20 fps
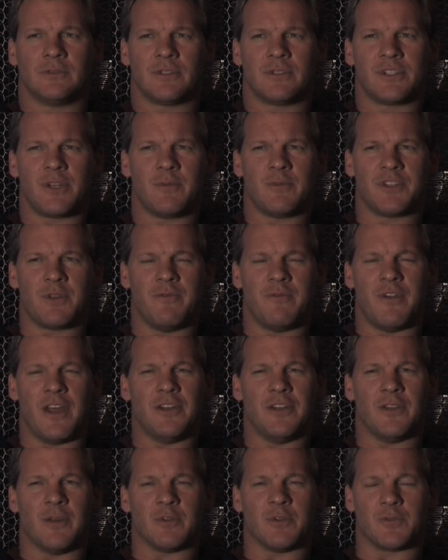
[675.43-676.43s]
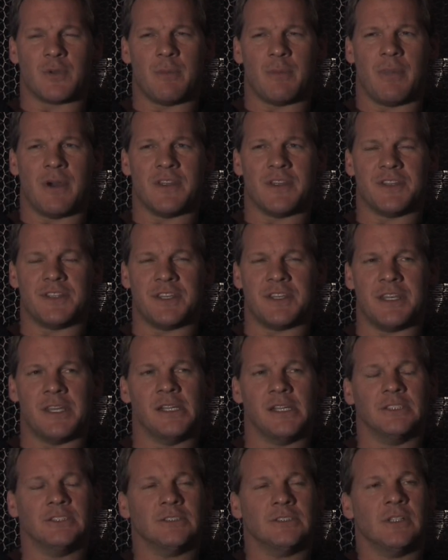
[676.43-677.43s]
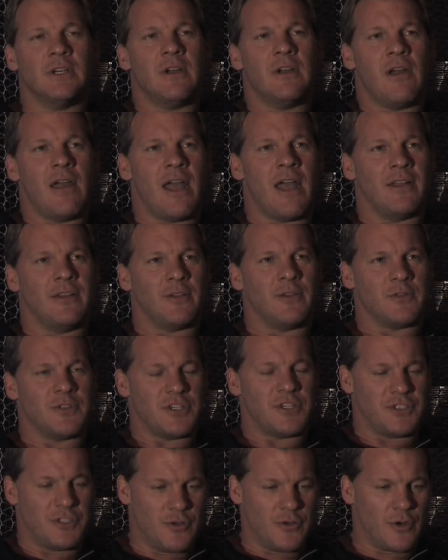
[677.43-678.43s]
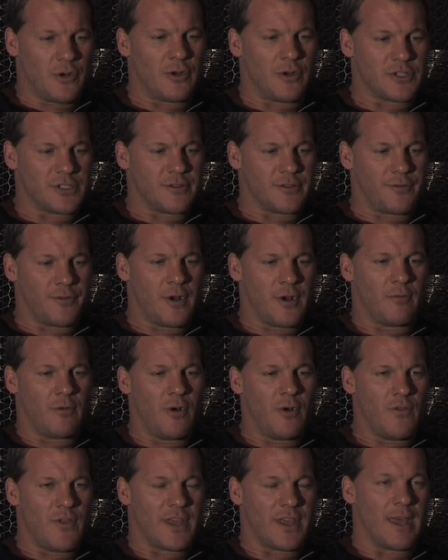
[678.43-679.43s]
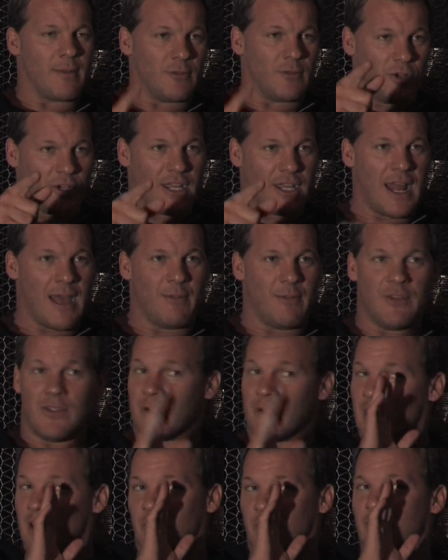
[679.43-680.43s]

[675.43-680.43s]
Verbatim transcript: Some, some venue that was right by the sea. And there was these two girls in the front row, and they kept looking at me, and they're kind